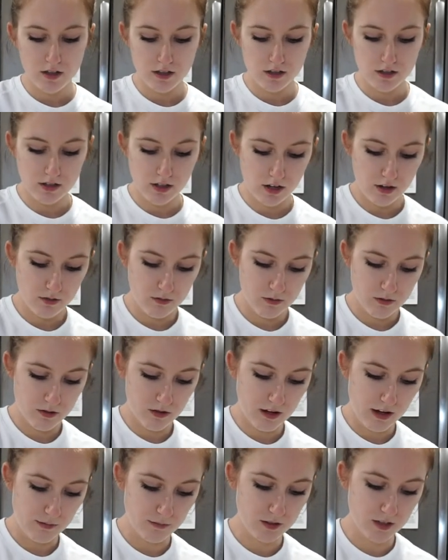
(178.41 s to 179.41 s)
So
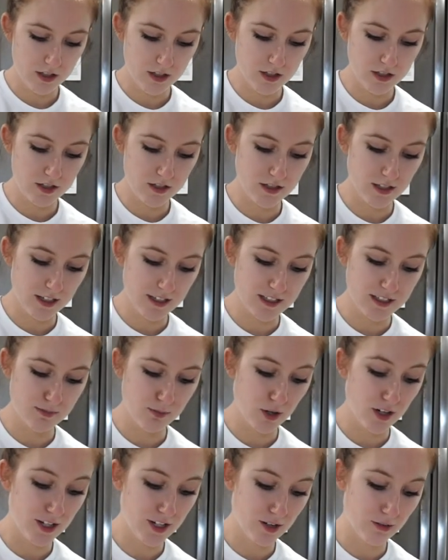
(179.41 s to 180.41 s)
I'm gonna just like
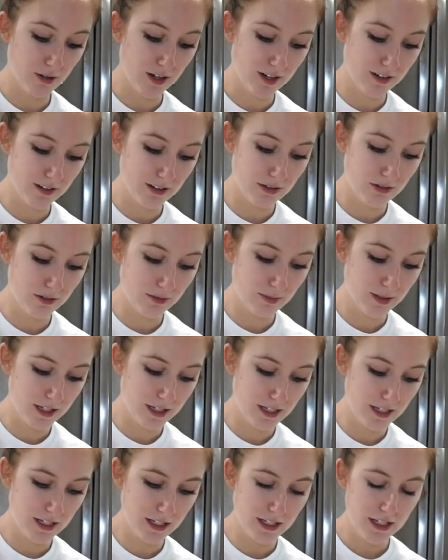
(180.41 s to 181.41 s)
spread it around a little
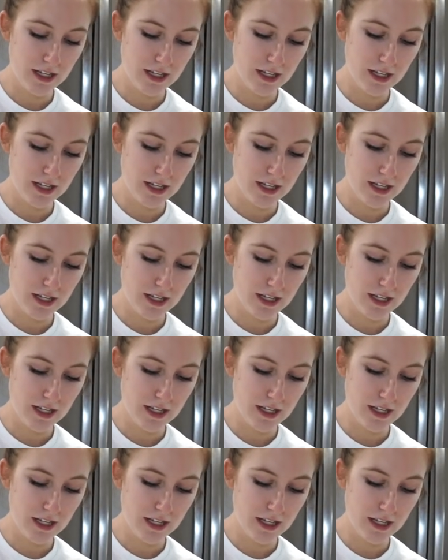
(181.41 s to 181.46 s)
bit